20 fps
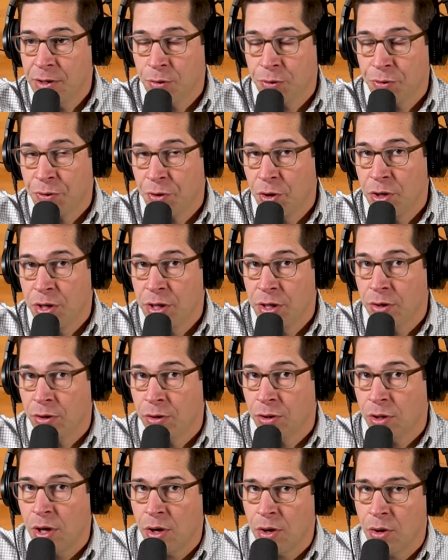or 30 year
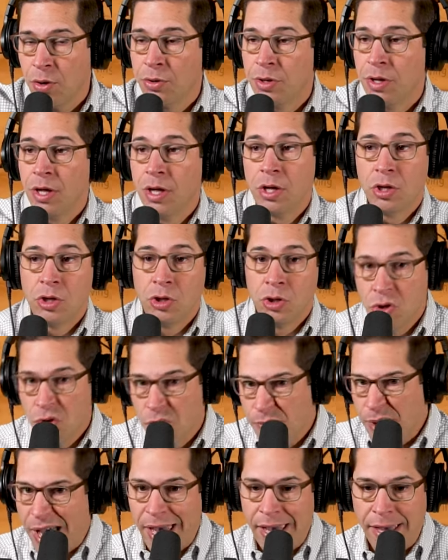loan, you
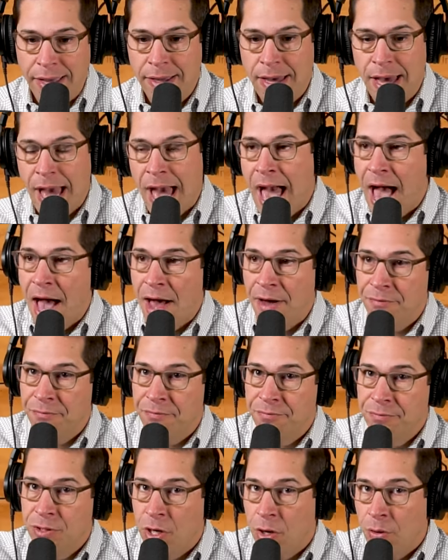may
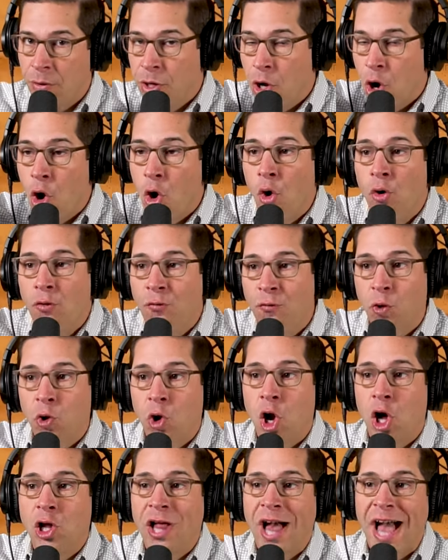have you know an
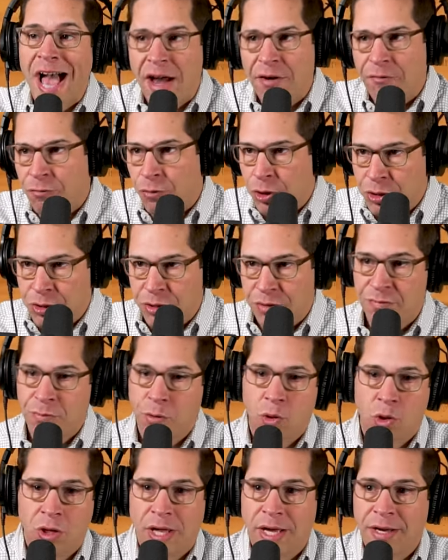overall average of
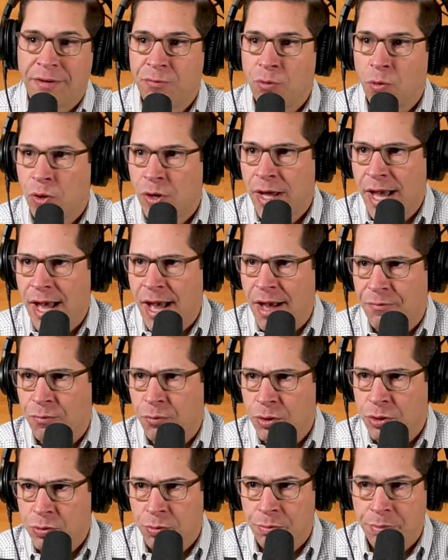more like four and a half,
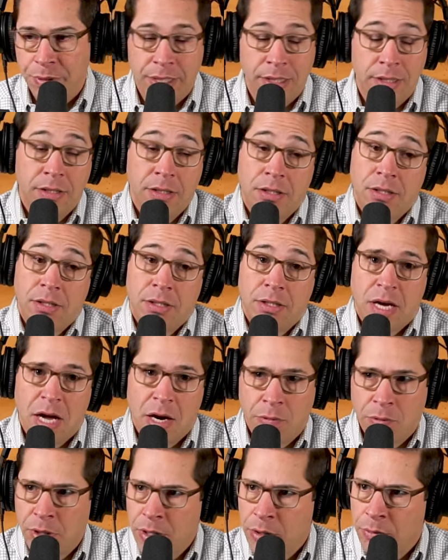which would be
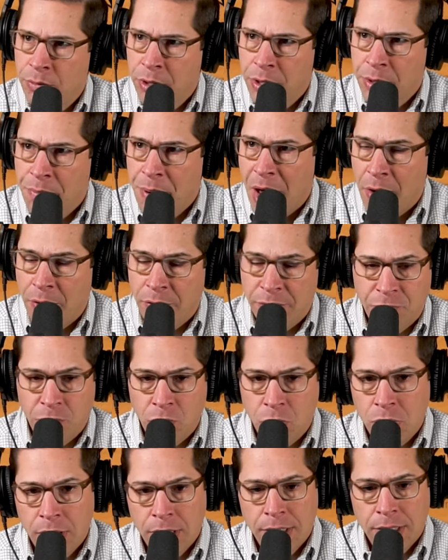a really really
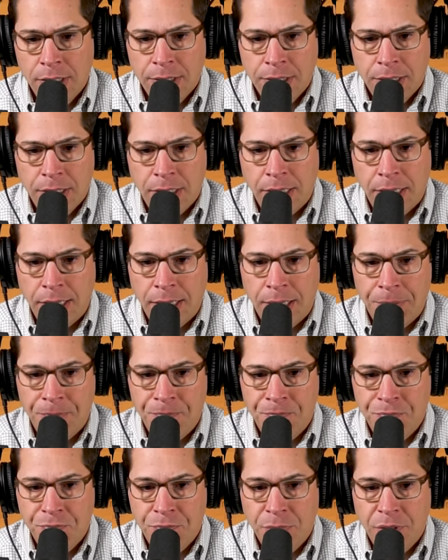powerful
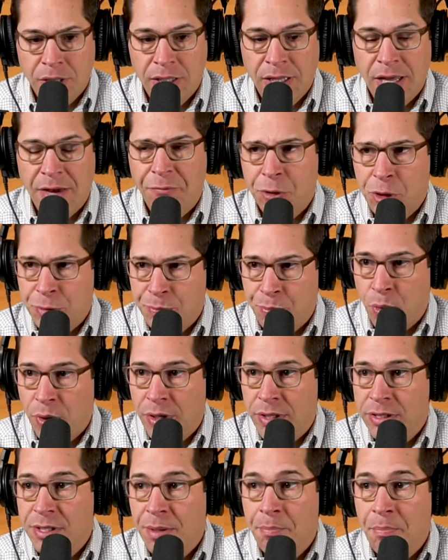um, leverage
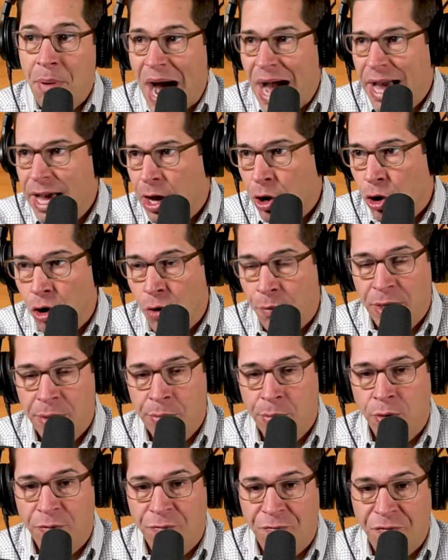point to buy a home in a
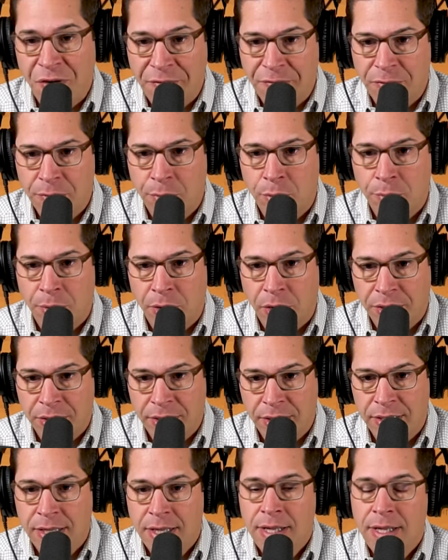more favorable
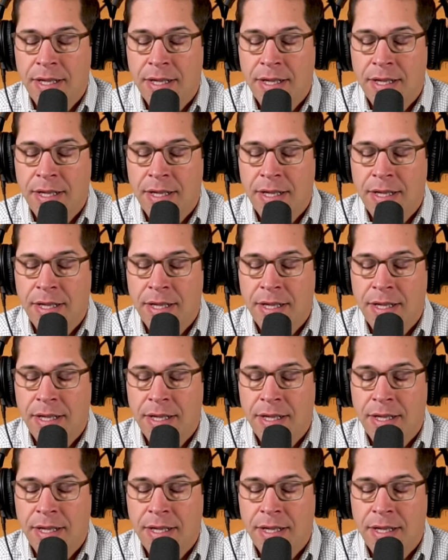market.